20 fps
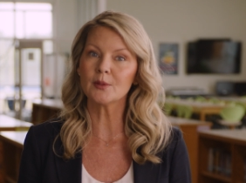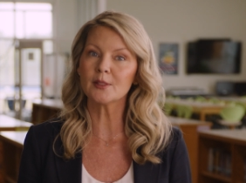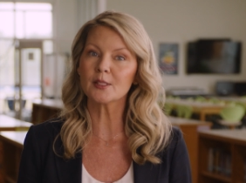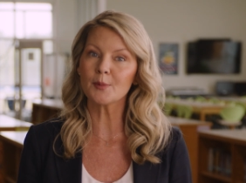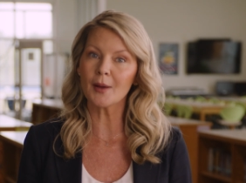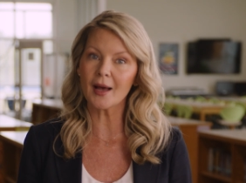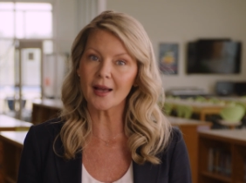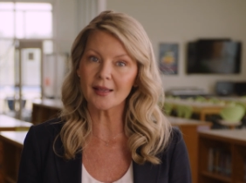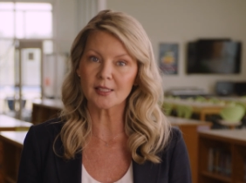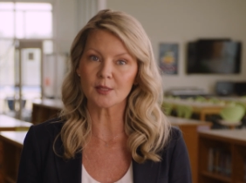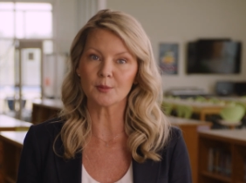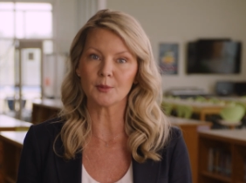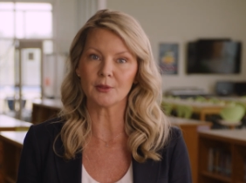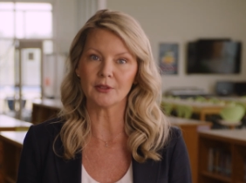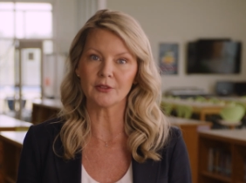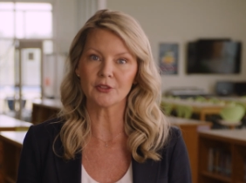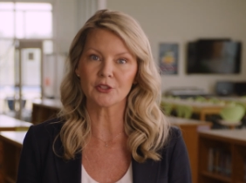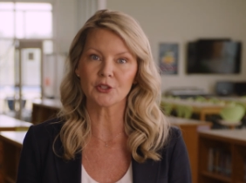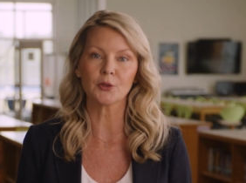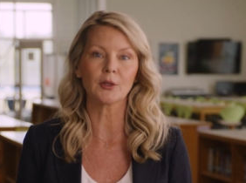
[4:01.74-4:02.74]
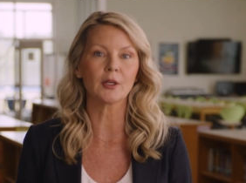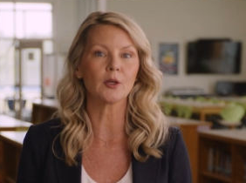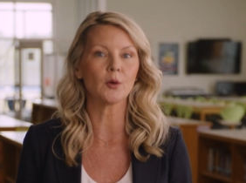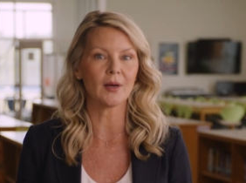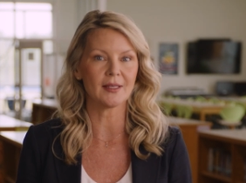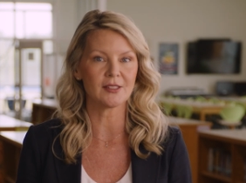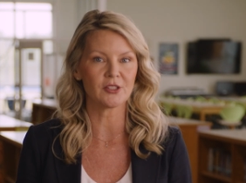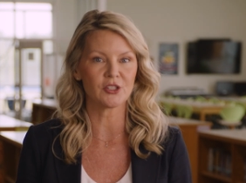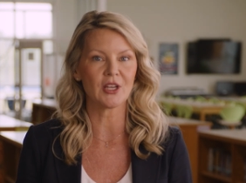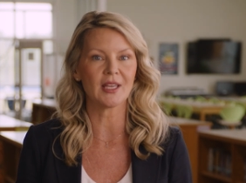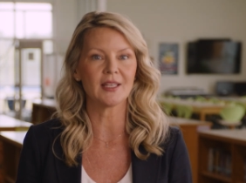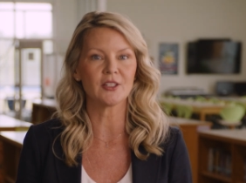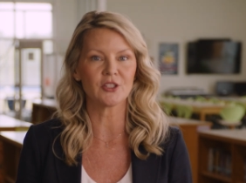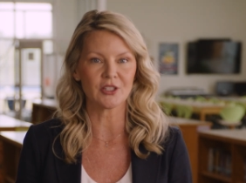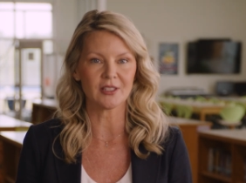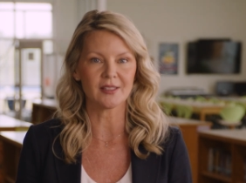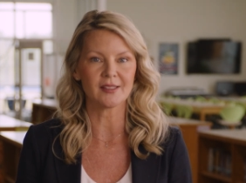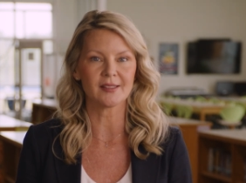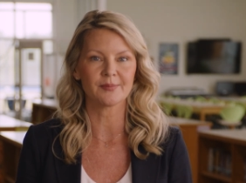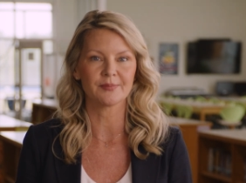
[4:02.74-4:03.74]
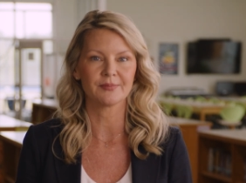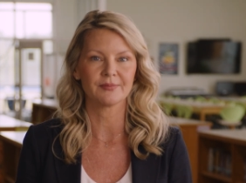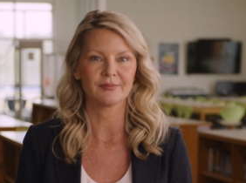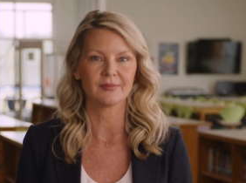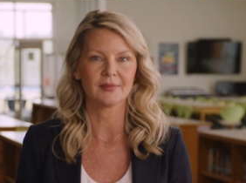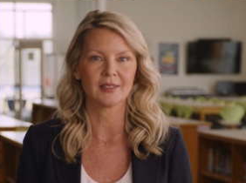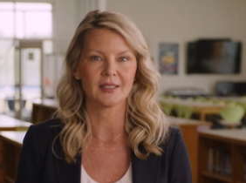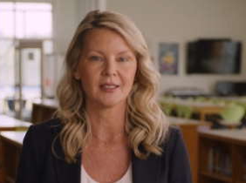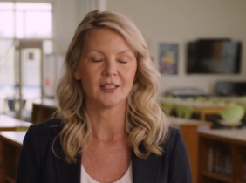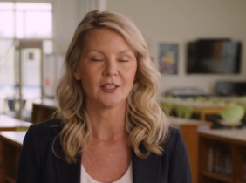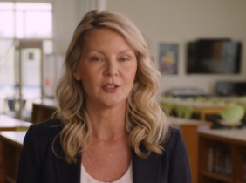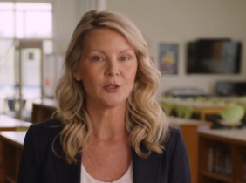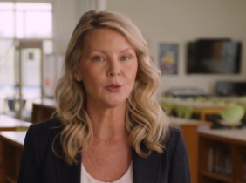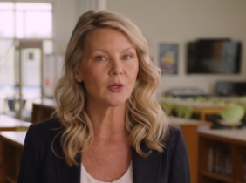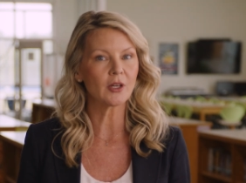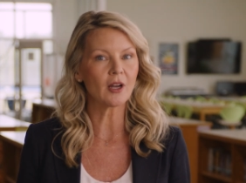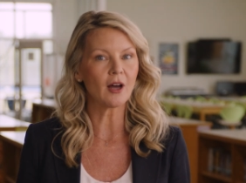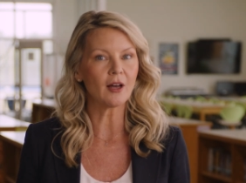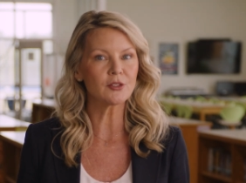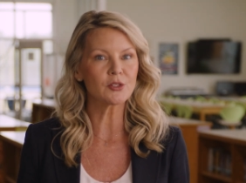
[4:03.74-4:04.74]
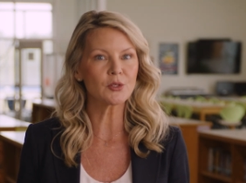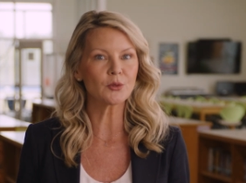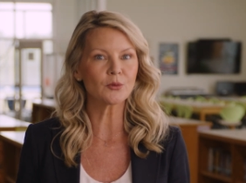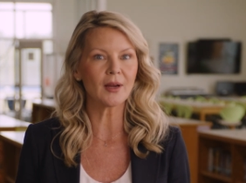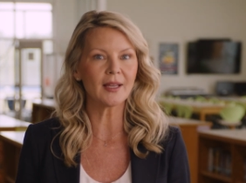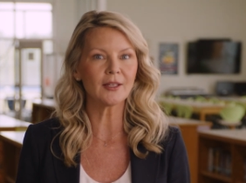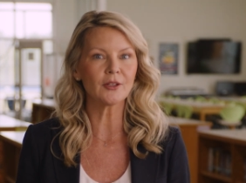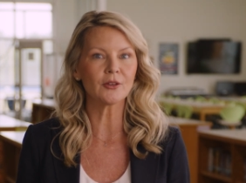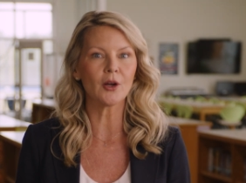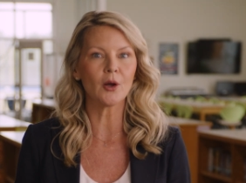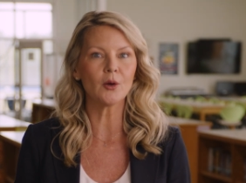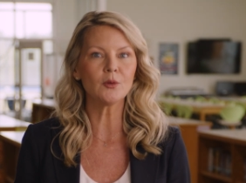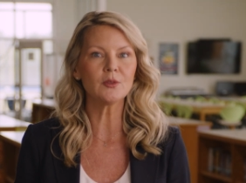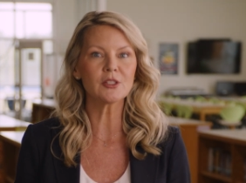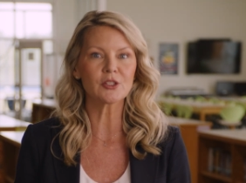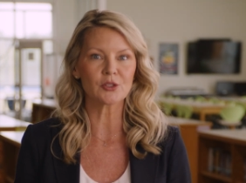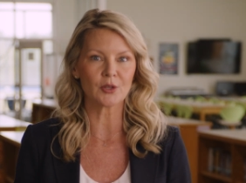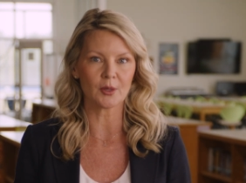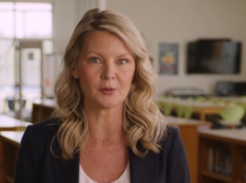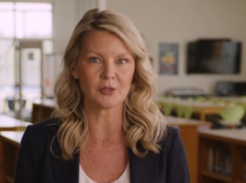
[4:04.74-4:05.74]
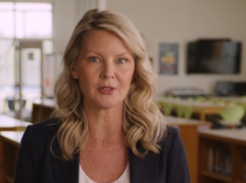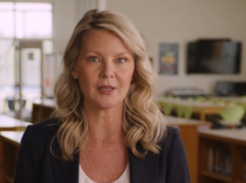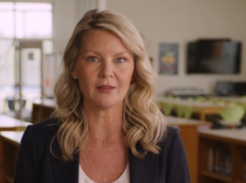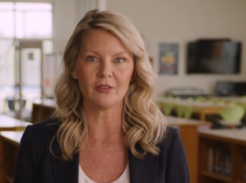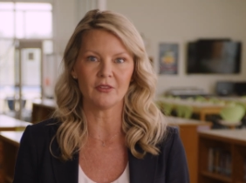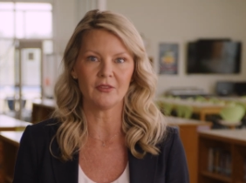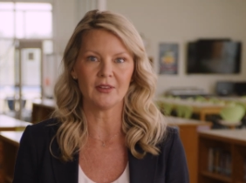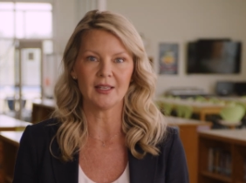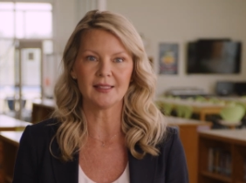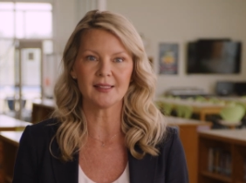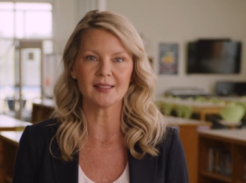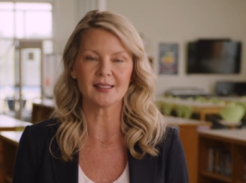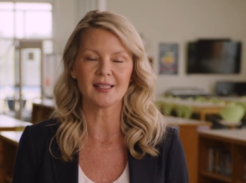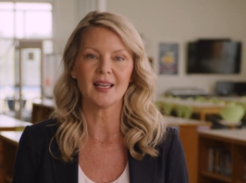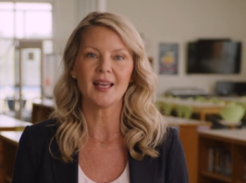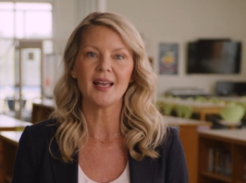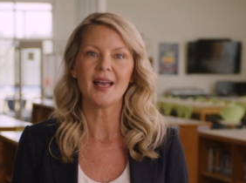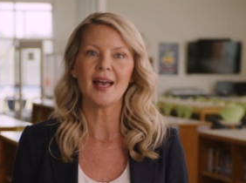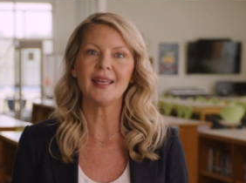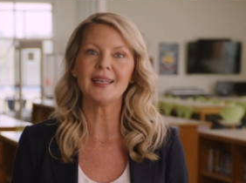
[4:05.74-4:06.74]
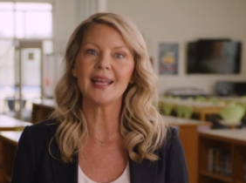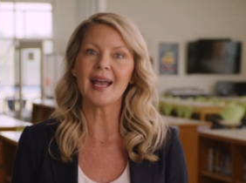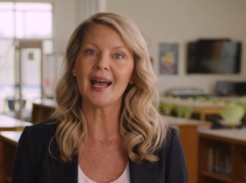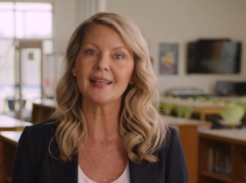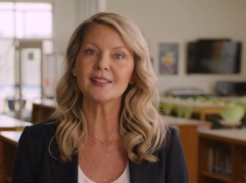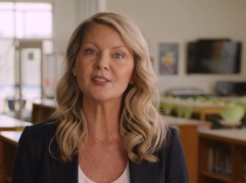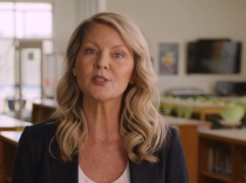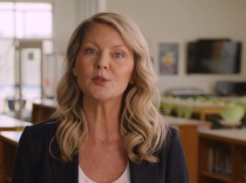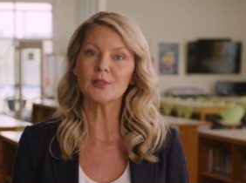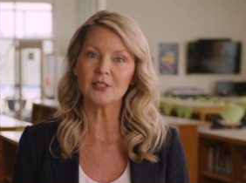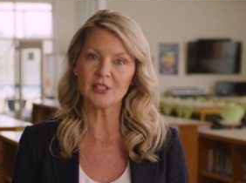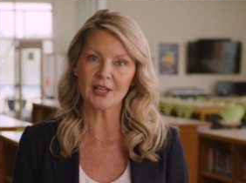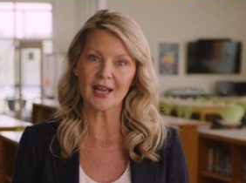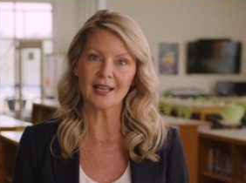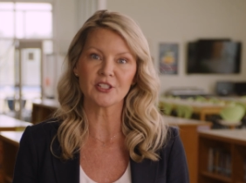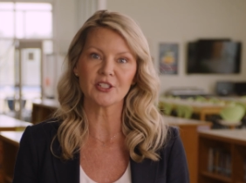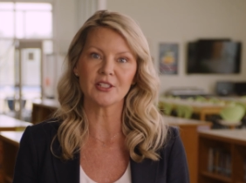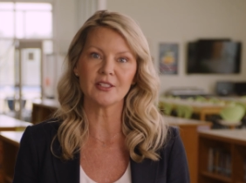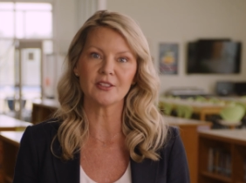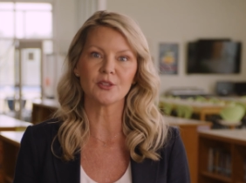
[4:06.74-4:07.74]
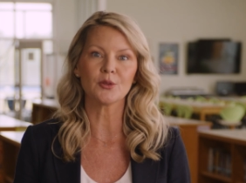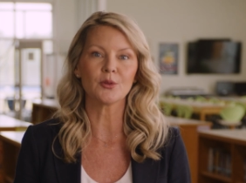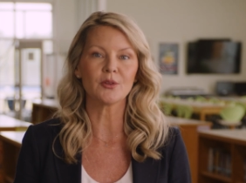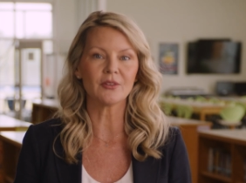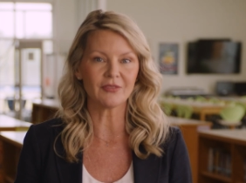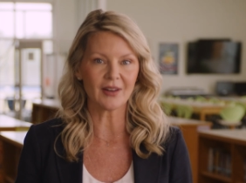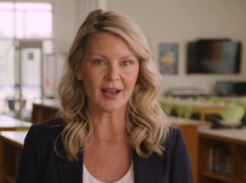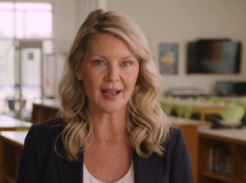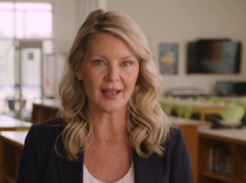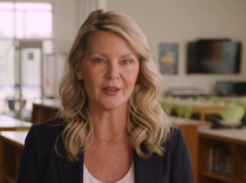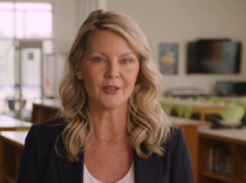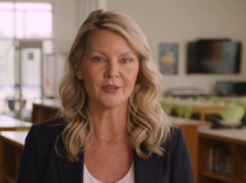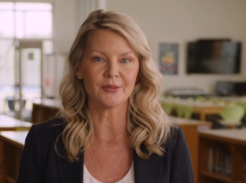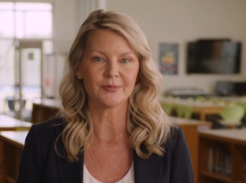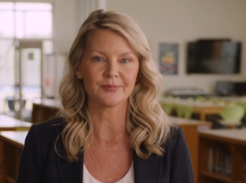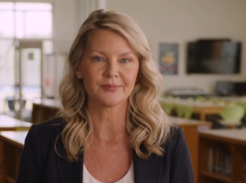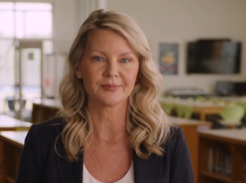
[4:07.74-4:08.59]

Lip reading: as possible to request changes. You could also write your own description of events and ask to attach it to the file.